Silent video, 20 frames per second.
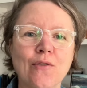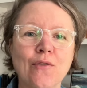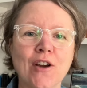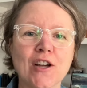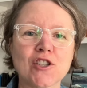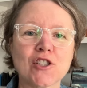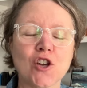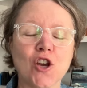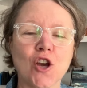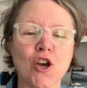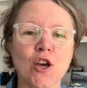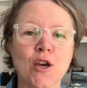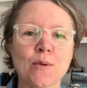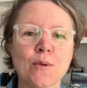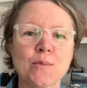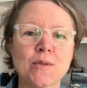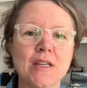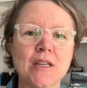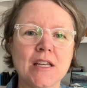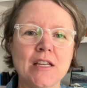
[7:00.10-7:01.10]
fresh
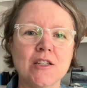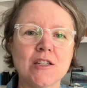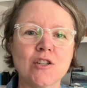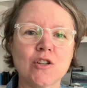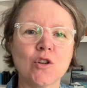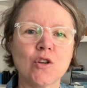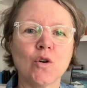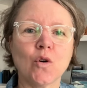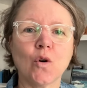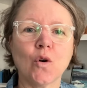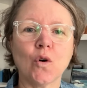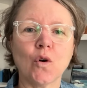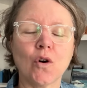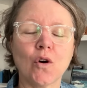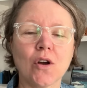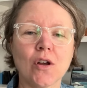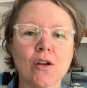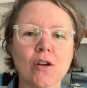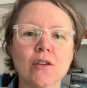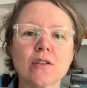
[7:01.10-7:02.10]
herbs into your
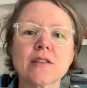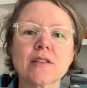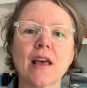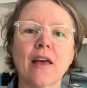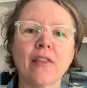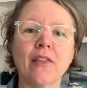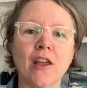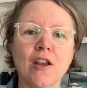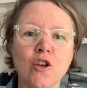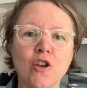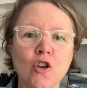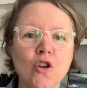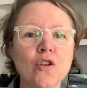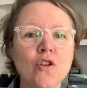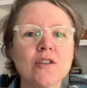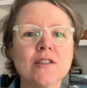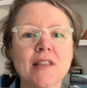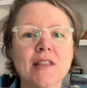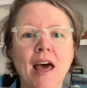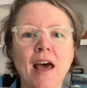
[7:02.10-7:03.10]
oils and then
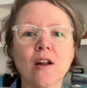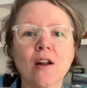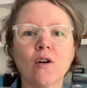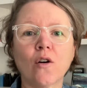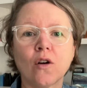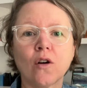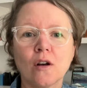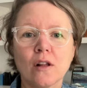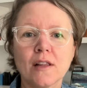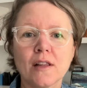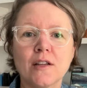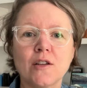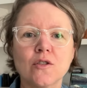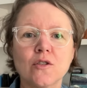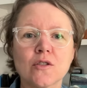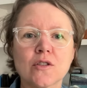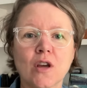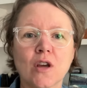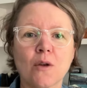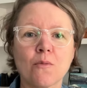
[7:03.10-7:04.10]
use that oil in your
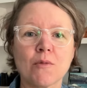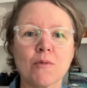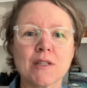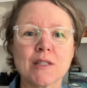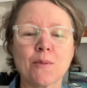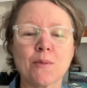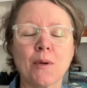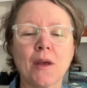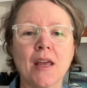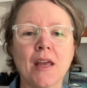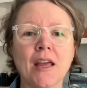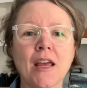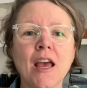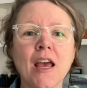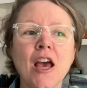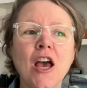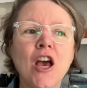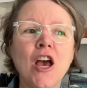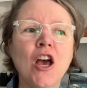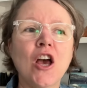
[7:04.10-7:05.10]
soap recipe,
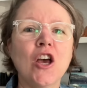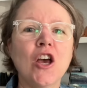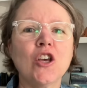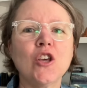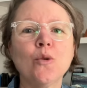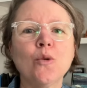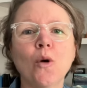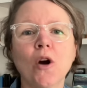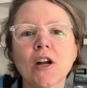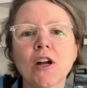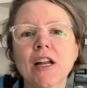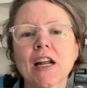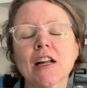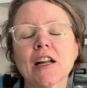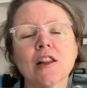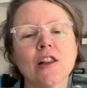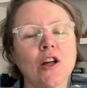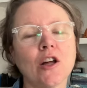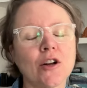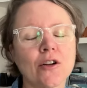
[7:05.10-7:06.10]
you won't get a
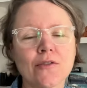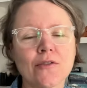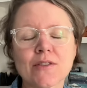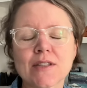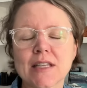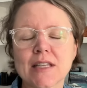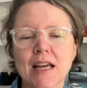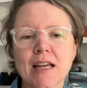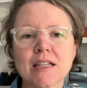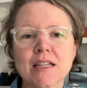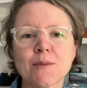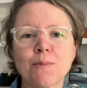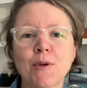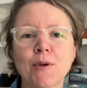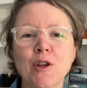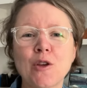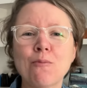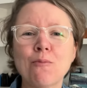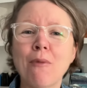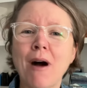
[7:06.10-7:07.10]
lot of scent,
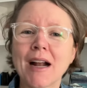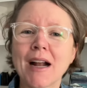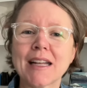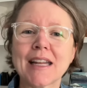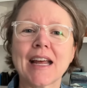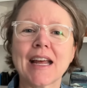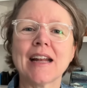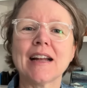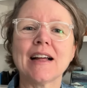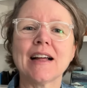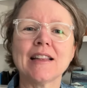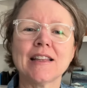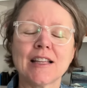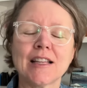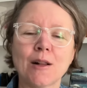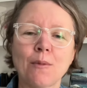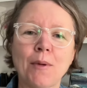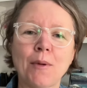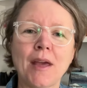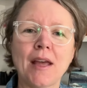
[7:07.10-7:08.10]
but you might get a
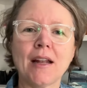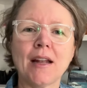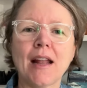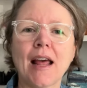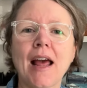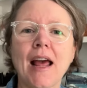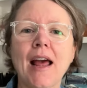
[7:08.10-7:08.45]
little bit.